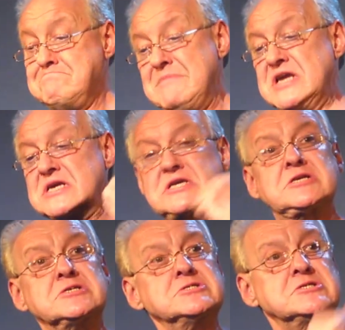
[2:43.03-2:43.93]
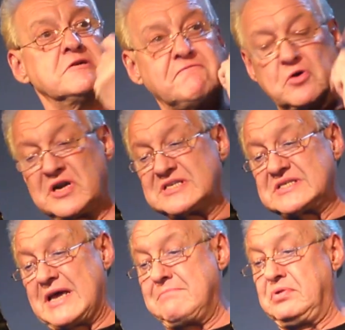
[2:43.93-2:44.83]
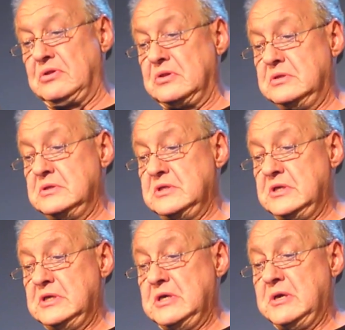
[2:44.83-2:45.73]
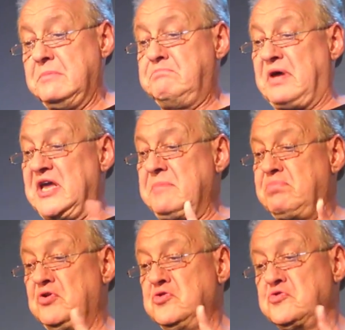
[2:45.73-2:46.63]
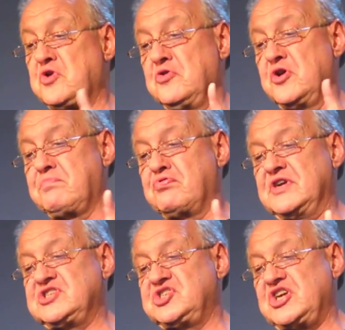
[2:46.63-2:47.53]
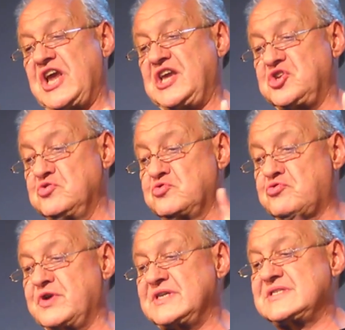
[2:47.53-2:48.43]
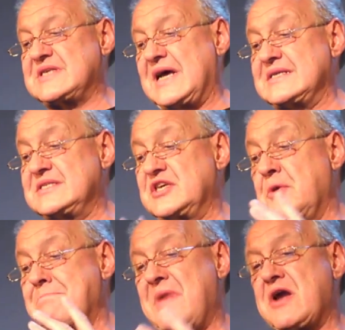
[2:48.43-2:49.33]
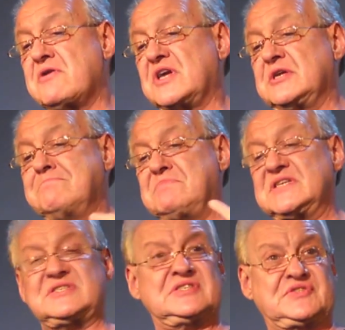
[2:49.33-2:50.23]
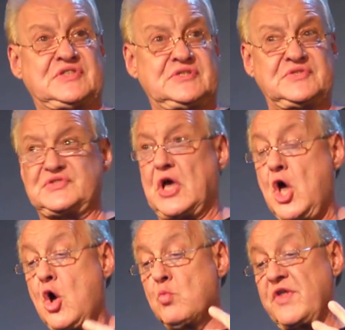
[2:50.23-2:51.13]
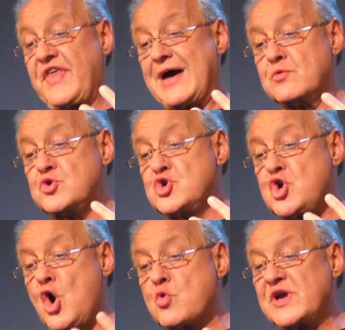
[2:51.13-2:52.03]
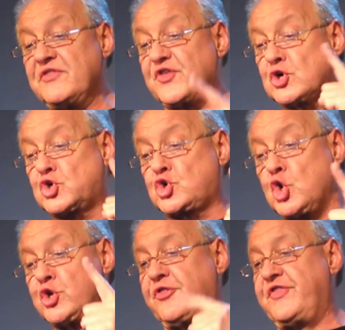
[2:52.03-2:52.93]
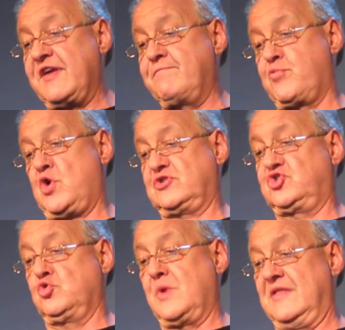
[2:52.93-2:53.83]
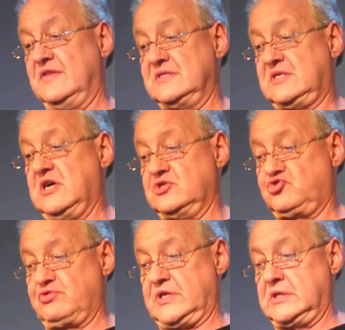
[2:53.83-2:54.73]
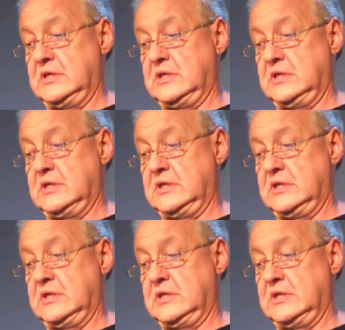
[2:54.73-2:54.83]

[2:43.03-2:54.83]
Me, for example. People who don't appreciate you criticizing American businesses without knowing the good they've brought you and this country.